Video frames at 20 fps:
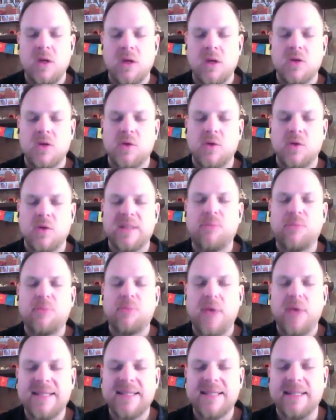So at
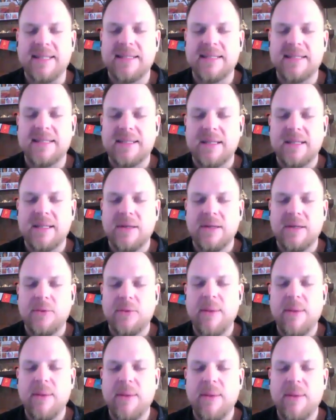present,
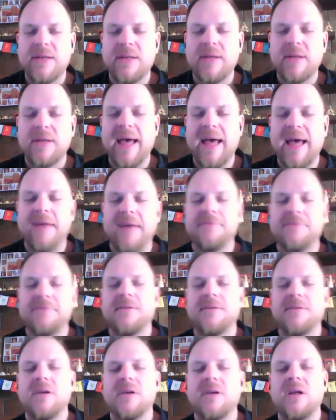we might not have
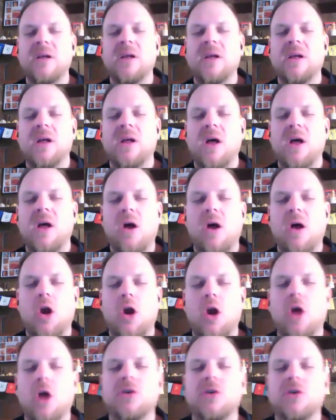a
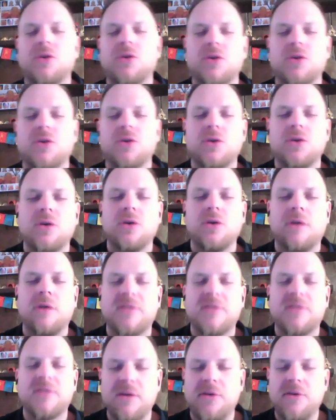lot
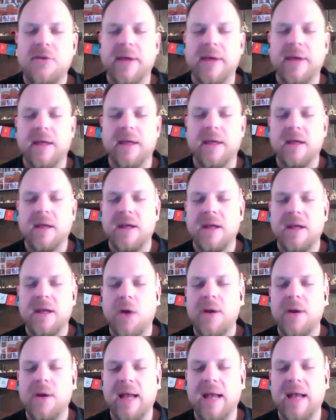of suffering in
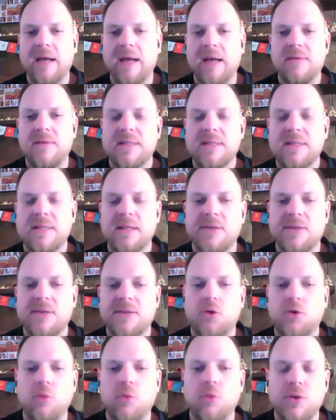our lives as
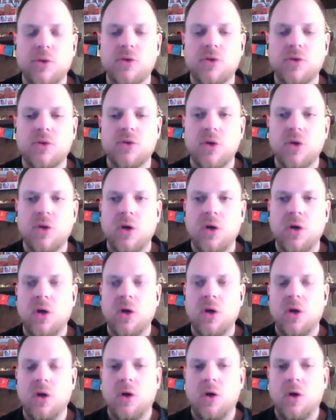humans.
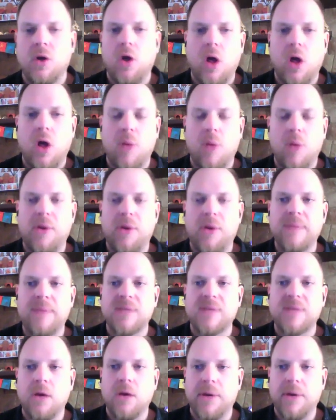
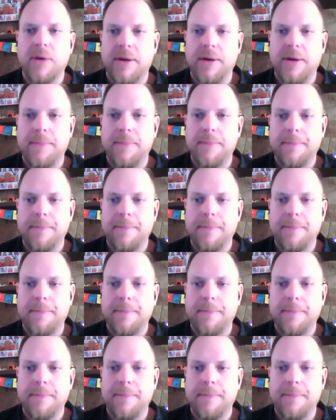Perhaps our